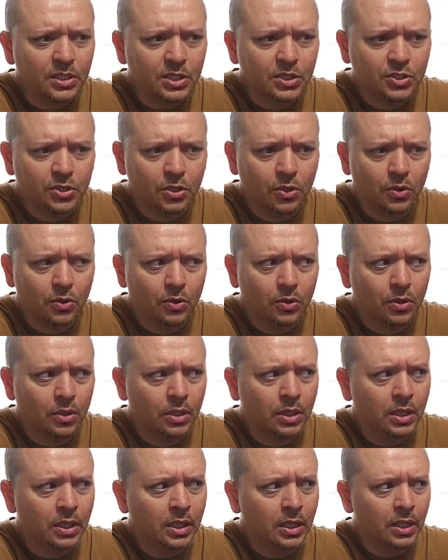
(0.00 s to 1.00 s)
So
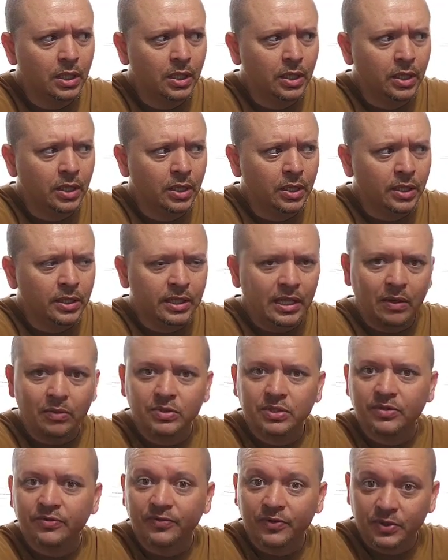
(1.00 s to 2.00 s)
that
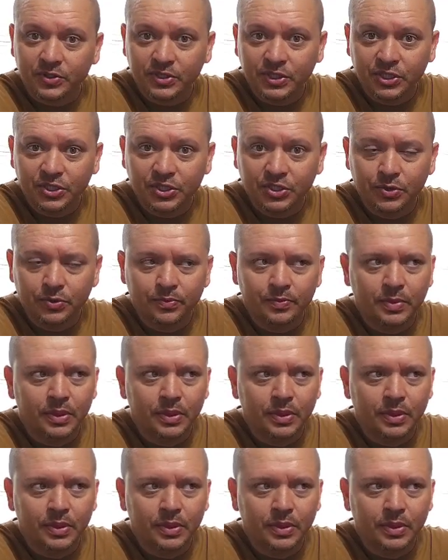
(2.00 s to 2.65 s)
was the first issue.